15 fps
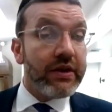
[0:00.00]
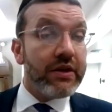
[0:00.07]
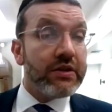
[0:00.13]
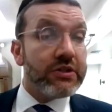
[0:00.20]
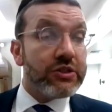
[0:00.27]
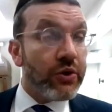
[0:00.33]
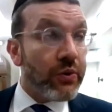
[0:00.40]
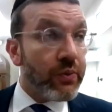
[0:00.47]

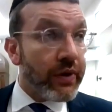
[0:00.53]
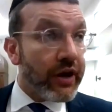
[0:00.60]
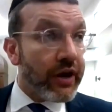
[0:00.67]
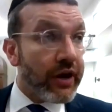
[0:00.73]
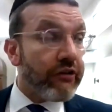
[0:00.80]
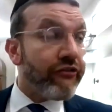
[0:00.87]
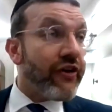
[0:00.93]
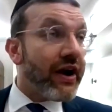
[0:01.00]
So we're going to
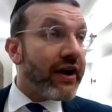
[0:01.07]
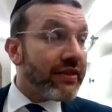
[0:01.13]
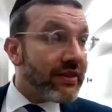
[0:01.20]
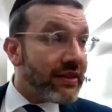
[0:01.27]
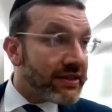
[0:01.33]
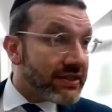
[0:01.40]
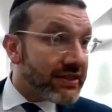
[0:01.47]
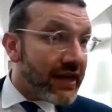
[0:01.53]
find
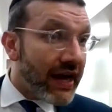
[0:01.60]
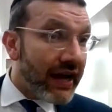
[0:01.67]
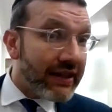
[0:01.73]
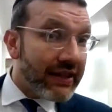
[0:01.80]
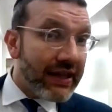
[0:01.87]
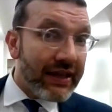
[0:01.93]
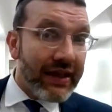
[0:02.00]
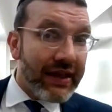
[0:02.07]
this
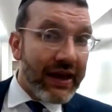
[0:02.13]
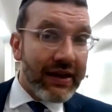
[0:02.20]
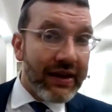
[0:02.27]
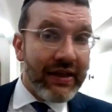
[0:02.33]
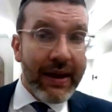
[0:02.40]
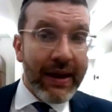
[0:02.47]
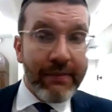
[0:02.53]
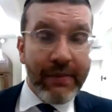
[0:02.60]
idea
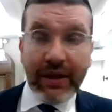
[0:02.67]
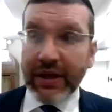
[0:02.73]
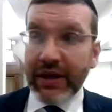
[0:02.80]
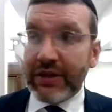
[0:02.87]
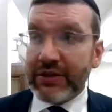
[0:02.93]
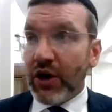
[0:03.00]
that Amalek